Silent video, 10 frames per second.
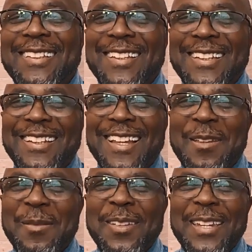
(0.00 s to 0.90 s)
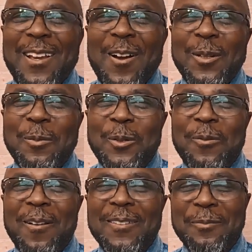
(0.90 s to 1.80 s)
and take all the
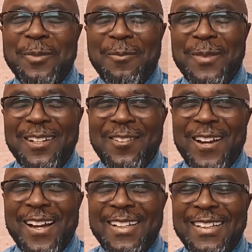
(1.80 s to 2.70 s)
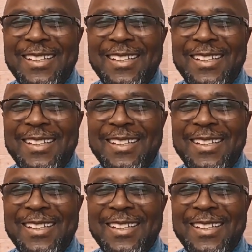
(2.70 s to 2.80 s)
blueberries and put them in a truck.